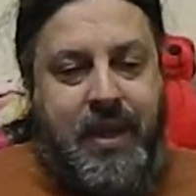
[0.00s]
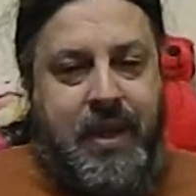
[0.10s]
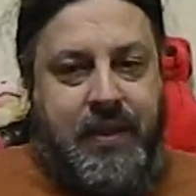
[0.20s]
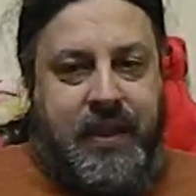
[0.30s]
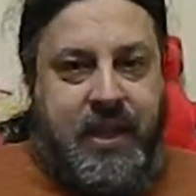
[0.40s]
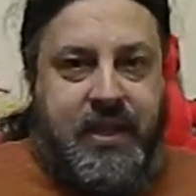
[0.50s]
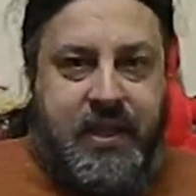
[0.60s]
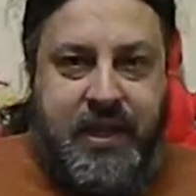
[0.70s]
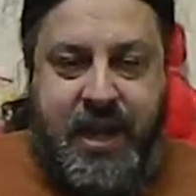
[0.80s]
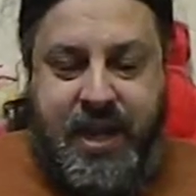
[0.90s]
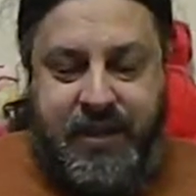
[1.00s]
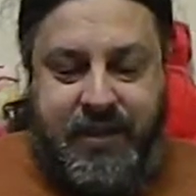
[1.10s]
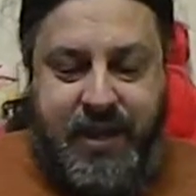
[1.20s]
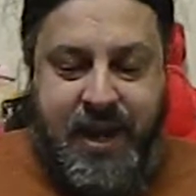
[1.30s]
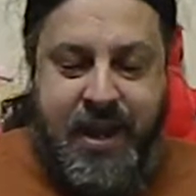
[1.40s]
at the end of the day
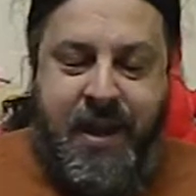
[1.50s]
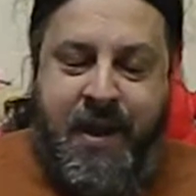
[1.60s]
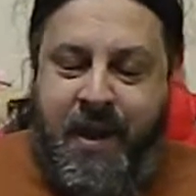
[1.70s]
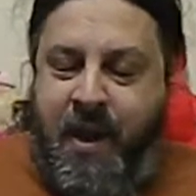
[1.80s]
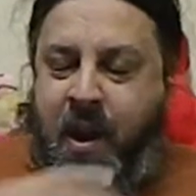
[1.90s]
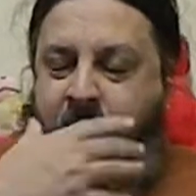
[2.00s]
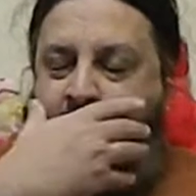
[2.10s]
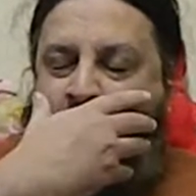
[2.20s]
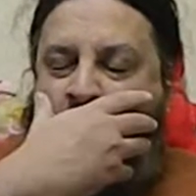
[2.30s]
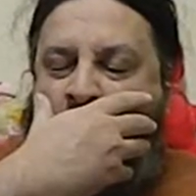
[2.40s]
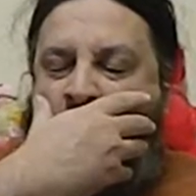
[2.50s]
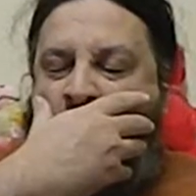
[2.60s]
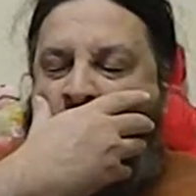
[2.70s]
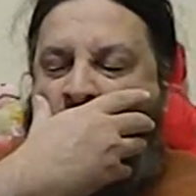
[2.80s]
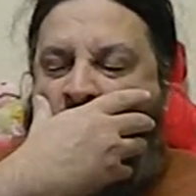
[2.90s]
yesterday,
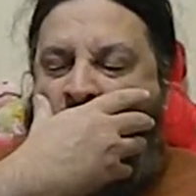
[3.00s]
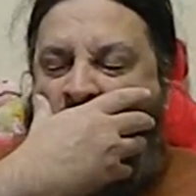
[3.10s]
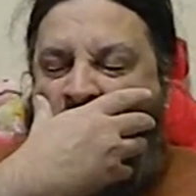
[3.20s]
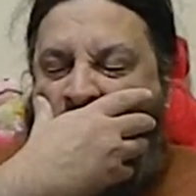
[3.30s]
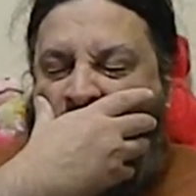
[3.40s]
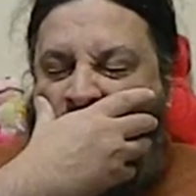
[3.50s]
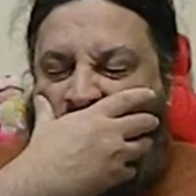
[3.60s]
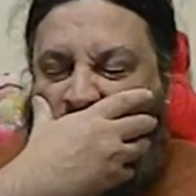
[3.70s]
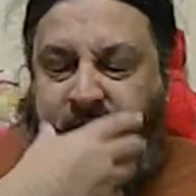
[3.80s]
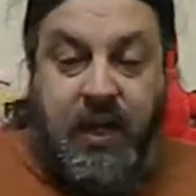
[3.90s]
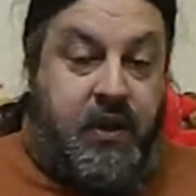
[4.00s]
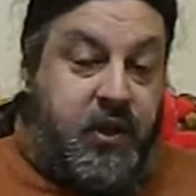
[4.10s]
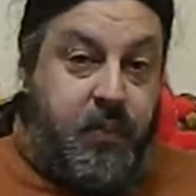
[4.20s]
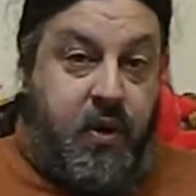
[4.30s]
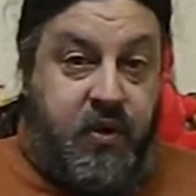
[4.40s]
oh, when I was
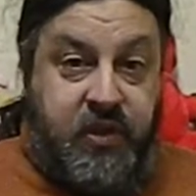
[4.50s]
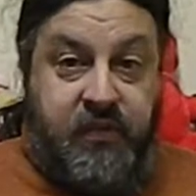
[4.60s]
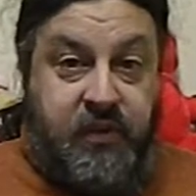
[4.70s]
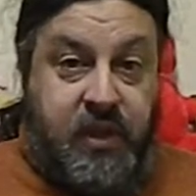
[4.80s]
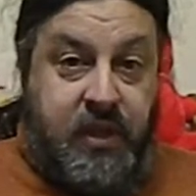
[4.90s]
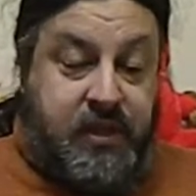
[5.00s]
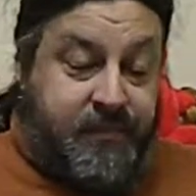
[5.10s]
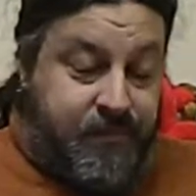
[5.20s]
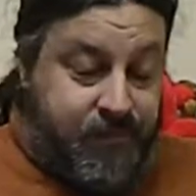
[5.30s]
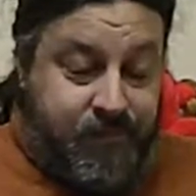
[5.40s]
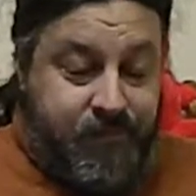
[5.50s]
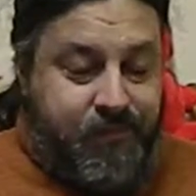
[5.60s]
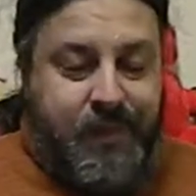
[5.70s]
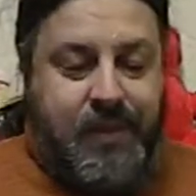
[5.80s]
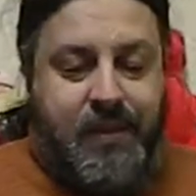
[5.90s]
supposed to vlog,
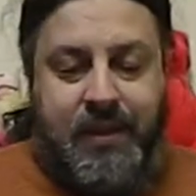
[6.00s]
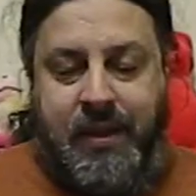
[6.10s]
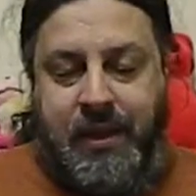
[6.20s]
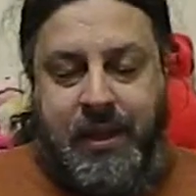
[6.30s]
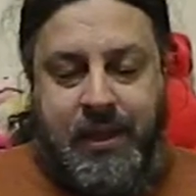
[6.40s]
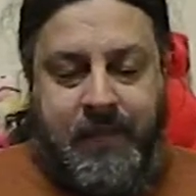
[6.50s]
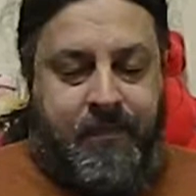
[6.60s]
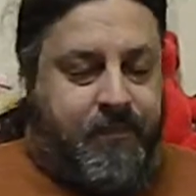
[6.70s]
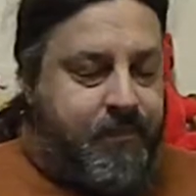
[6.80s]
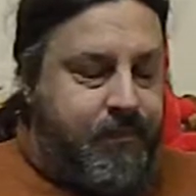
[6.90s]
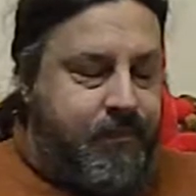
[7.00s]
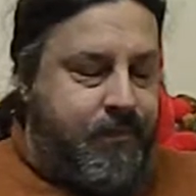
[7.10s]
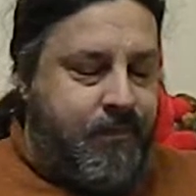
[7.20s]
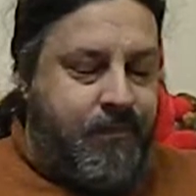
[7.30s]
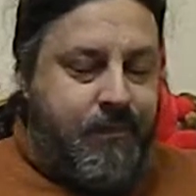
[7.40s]
um,
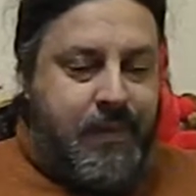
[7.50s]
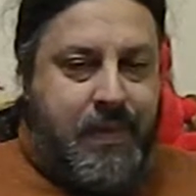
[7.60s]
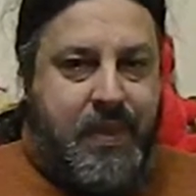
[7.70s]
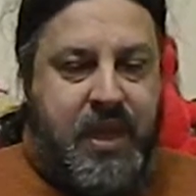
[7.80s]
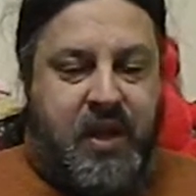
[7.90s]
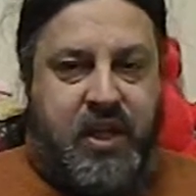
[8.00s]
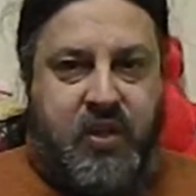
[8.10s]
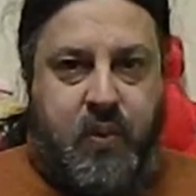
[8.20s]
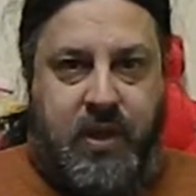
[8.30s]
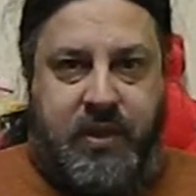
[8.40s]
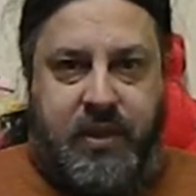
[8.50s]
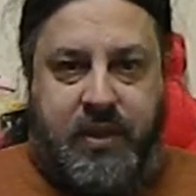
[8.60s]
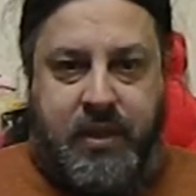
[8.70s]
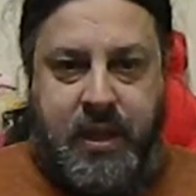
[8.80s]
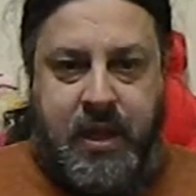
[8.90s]
there just
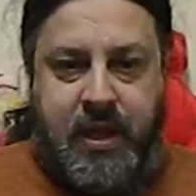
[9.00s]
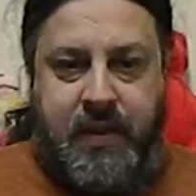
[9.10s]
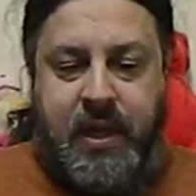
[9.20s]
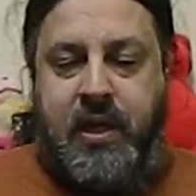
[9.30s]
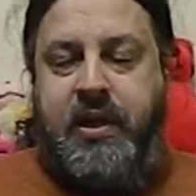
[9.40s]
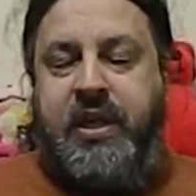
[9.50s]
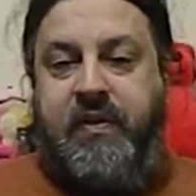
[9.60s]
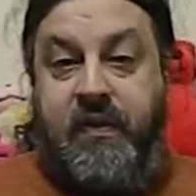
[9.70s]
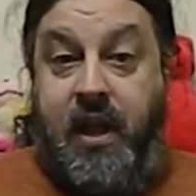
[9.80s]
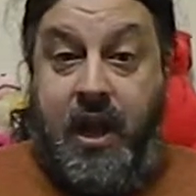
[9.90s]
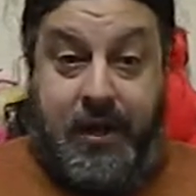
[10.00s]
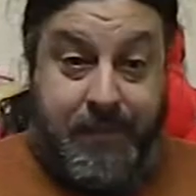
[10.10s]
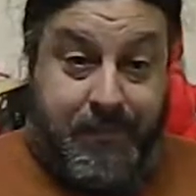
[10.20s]
wasn't uh, the energy to vlog.